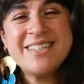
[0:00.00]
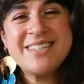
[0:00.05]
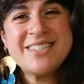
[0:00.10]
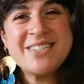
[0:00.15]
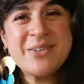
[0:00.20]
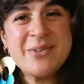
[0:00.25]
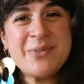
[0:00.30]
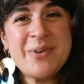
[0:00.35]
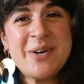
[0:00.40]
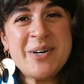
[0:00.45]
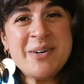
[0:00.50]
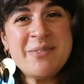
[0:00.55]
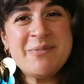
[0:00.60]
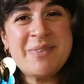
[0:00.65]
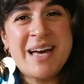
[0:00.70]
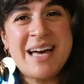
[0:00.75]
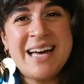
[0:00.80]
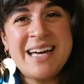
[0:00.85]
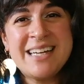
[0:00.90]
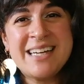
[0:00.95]
So welcome
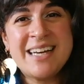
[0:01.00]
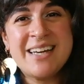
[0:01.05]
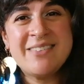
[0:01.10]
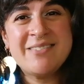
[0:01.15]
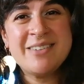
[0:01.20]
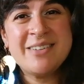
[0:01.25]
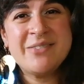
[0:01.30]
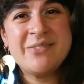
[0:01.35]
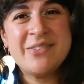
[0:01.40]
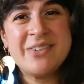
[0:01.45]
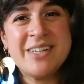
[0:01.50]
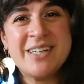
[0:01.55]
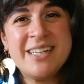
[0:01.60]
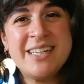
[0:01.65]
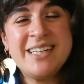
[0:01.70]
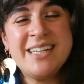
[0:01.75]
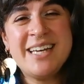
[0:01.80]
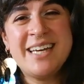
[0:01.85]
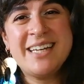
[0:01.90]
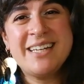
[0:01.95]
back
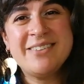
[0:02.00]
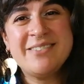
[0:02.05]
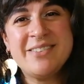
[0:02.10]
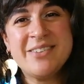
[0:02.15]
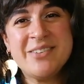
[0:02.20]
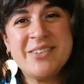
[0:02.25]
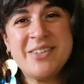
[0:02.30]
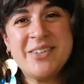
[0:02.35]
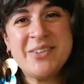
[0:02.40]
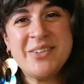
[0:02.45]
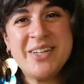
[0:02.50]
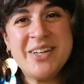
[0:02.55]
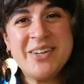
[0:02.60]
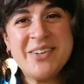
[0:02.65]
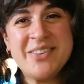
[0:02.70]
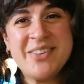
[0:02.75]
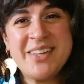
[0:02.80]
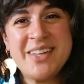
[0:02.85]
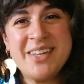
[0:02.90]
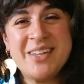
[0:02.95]
everyone, and if you're new
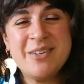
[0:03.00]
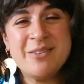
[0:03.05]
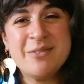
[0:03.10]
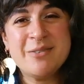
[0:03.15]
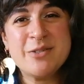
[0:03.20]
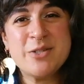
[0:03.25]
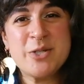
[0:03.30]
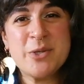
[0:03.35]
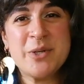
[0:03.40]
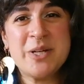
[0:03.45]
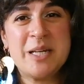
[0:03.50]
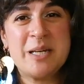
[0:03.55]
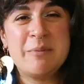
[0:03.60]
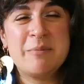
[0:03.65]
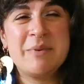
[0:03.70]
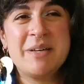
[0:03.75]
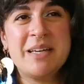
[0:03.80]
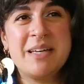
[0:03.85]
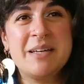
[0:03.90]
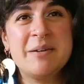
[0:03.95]
here, thank you for
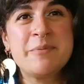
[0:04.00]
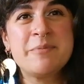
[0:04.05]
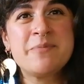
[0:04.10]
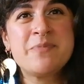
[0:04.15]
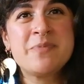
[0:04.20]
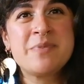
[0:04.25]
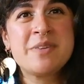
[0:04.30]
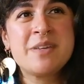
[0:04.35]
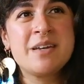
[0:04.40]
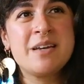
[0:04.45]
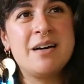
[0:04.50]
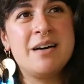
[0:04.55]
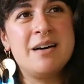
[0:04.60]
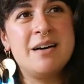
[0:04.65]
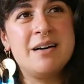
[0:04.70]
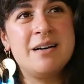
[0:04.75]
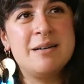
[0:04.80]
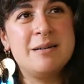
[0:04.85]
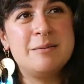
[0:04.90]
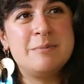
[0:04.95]
joining me.
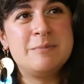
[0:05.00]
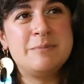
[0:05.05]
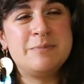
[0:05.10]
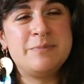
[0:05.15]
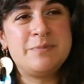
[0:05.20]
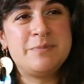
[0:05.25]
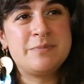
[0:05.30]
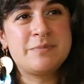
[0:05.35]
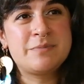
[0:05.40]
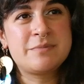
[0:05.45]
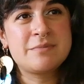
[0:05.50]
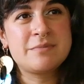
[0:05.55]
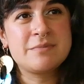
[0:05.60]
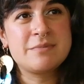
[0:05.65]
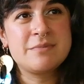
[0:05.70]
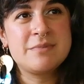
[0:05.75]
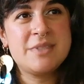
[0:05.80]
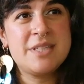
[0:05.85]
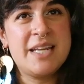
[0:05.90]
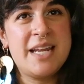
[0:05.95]

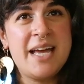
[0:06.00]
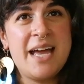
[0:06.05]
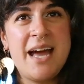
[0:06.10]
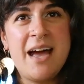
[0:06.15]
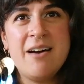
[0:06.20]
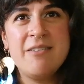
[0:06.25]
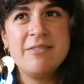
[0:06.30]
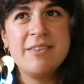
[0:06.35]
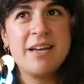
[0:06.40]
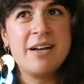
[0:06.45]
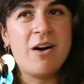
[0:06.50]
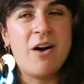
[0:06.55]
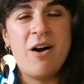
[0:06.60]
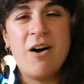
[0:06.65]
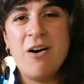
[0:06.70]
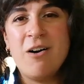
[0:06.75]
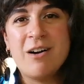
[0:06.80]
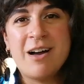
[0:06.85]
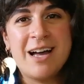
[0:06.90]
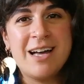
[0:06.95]
Today I have like
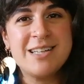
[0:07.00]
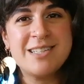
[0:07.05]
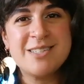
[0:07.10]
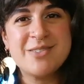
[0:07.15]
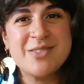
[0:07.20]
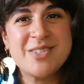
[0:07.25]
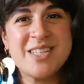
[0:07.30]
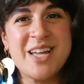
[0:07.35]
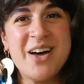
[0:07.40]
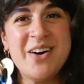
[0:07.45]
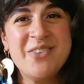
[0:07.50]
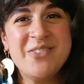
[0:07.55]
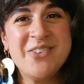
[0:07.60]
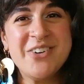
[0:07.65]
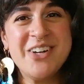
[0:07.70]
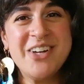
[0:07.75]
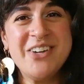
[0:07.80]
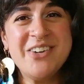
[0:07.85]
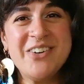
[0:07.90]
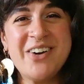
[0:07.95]
all kinds of stuff
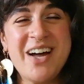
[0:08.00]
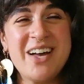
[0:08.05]
for you.